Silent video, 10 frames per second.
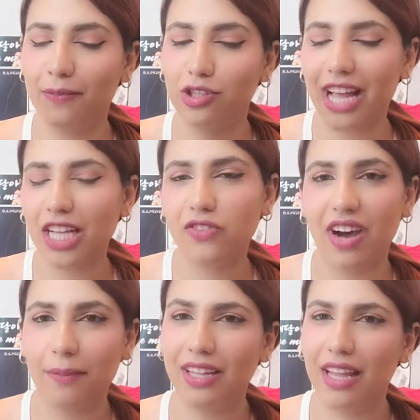that's
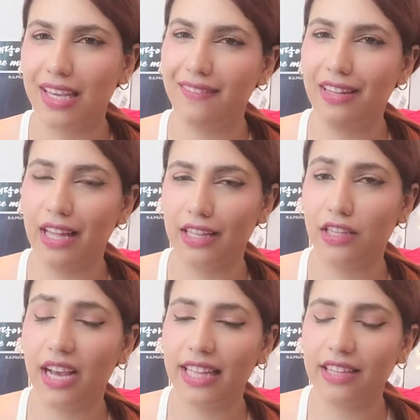why I'm going to give it like a
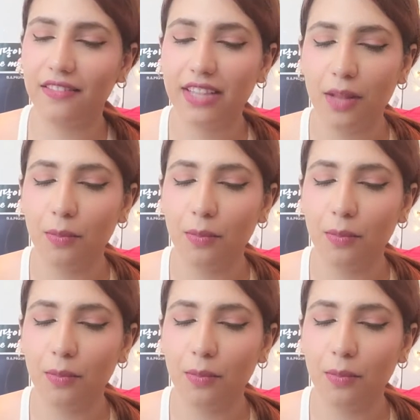9 out of 10.